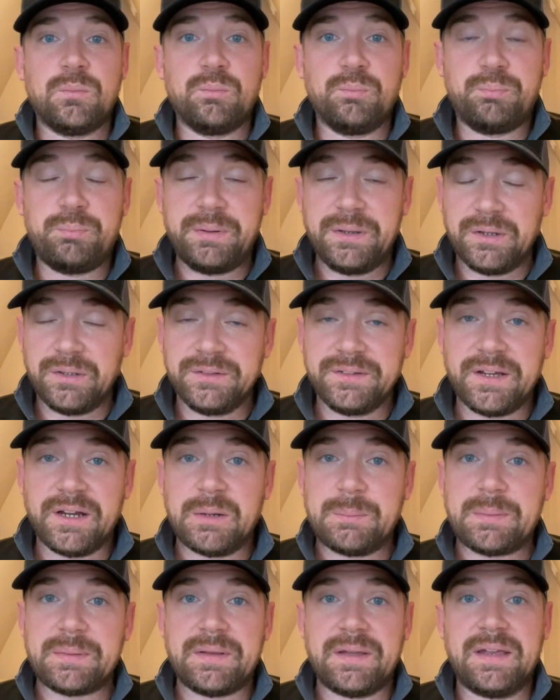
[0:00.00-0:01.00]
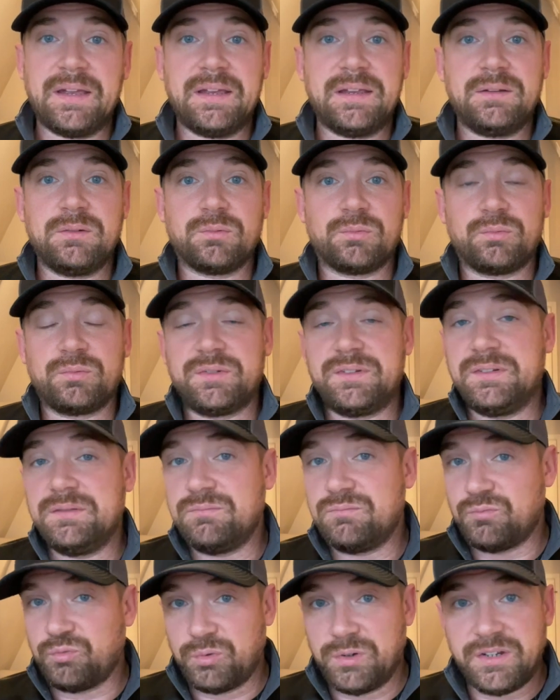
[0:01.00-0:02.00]
build up a
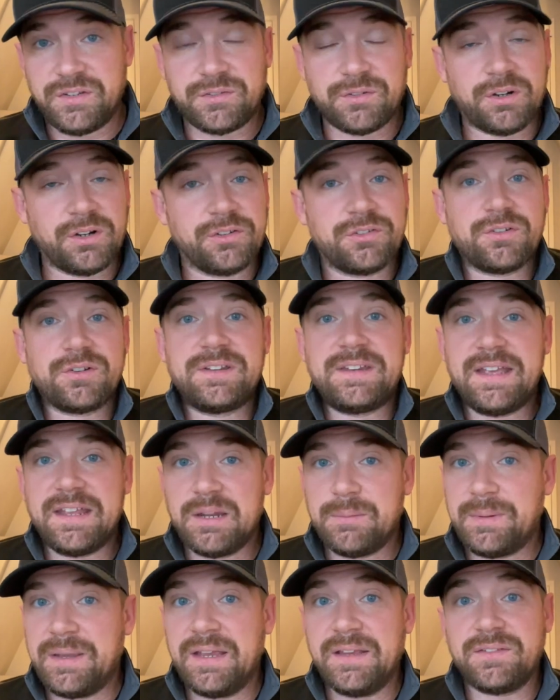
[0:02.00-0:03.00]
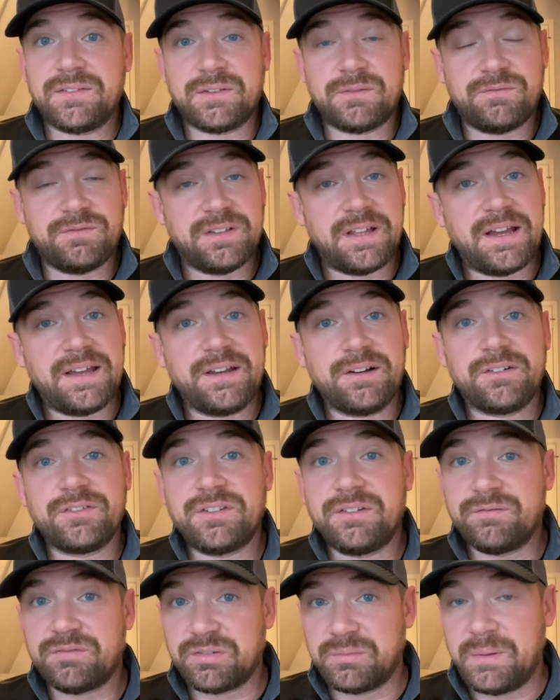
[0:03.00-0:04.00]
resource or database, flyers,
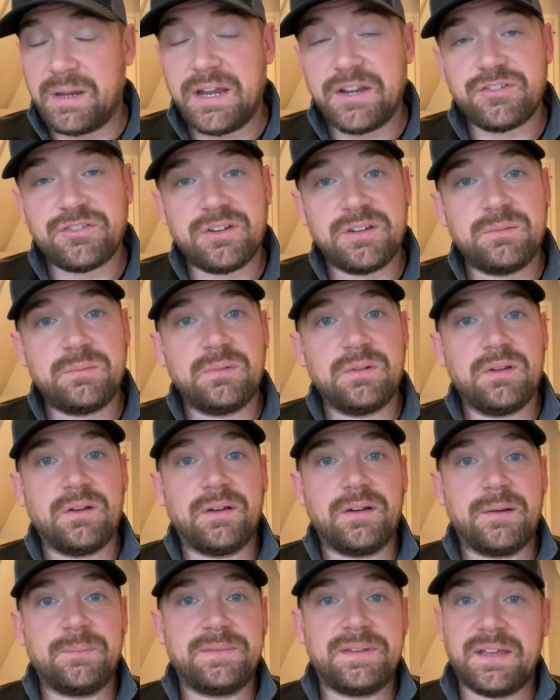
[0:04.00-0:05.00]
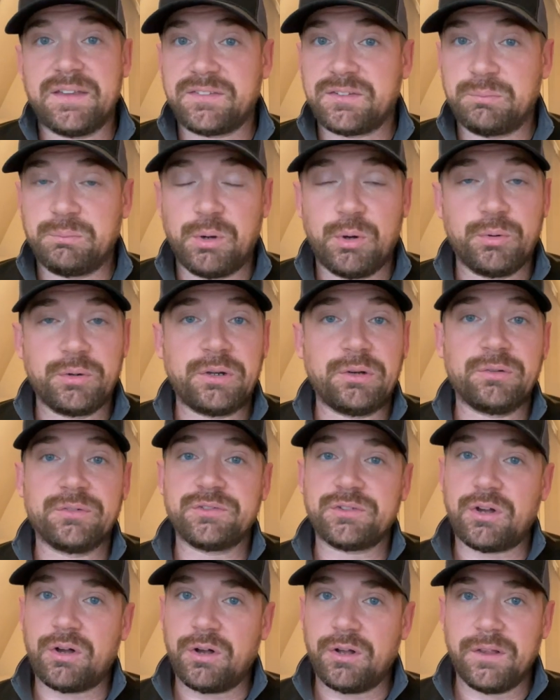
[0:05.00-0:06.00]
information,
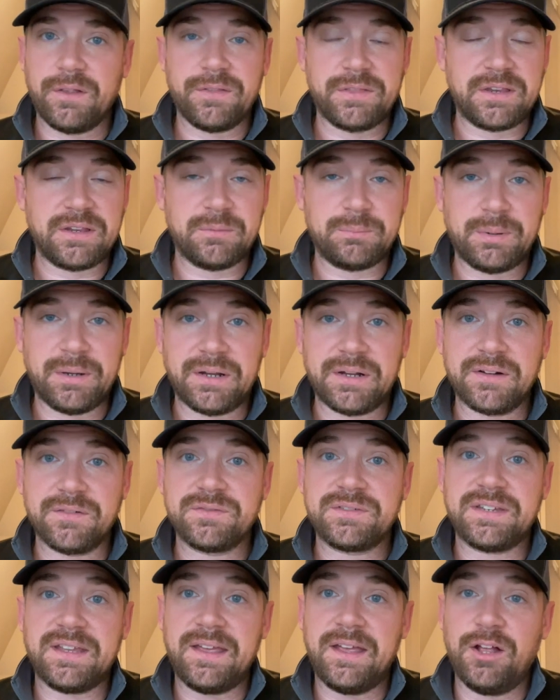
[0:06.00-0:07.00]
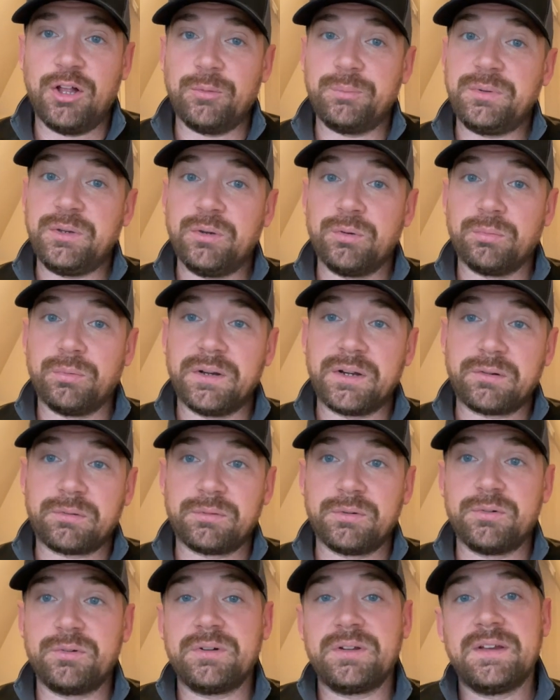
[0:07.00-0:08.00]
testimonials, all of the above to help you
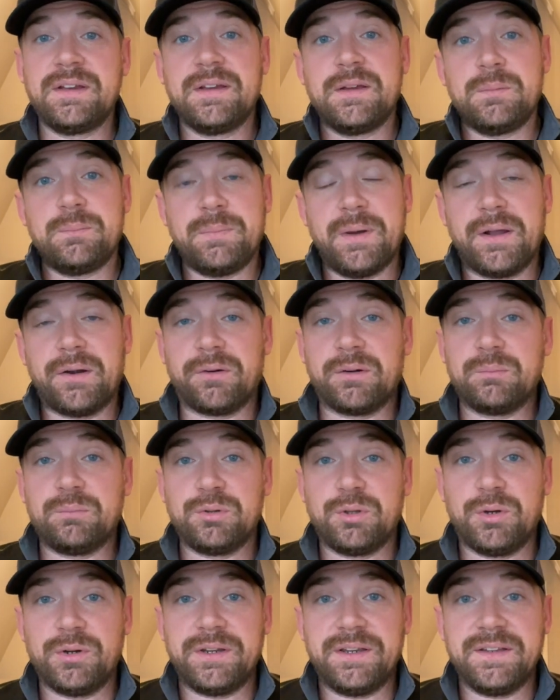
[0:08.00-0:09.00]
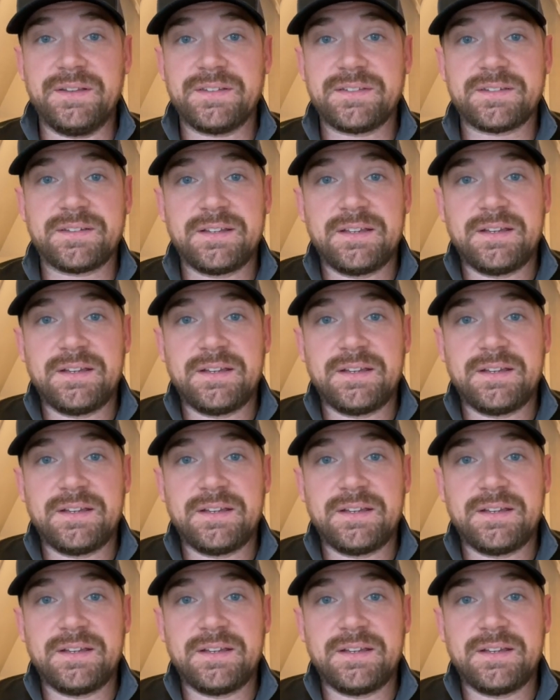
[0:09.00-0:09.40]
recruit better employees.